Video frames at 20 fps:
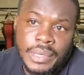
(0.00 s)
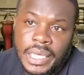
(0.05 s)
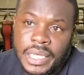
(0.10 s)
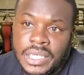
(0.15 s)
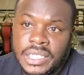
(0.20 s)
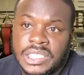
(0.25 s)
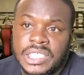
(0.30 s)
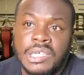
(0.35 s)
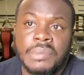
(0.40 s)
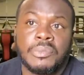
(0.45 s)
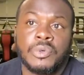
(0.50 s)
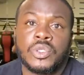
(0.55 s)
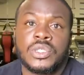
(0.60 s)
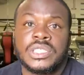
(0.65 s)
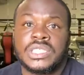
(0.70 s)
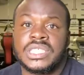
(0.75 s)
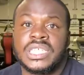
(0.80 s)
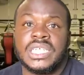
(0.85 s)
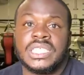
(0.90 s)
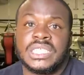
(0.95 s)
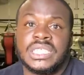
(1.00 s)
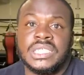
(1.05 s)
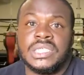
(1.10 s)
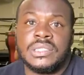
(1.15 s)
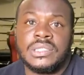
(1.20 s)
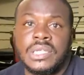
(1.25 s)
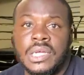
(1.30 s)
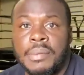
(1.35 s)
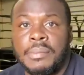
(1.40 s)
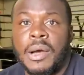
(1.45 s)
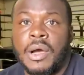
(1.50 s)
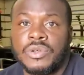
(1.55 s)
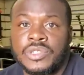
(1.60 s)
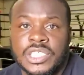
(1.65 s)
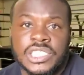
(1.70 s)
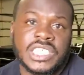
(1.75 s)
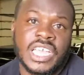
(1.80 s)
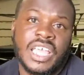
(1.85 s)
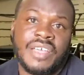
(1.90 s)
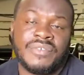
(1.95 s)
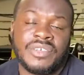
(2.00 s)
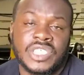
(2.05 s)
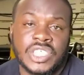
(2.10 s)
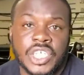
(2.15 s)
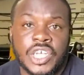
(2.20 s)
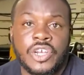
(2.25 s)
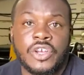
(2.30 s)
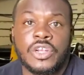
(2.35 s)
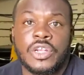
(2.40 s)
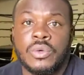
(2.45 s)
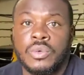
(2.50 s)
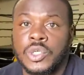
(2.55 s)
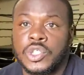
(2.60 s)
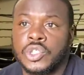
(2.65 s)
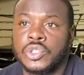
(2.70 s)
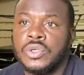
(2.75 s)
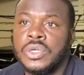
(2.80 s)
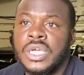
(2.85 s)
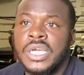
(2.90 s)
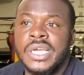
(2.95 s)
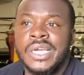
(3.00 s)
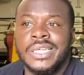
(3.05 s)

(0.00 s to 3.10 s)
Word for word: making a simple decision about just having security with you.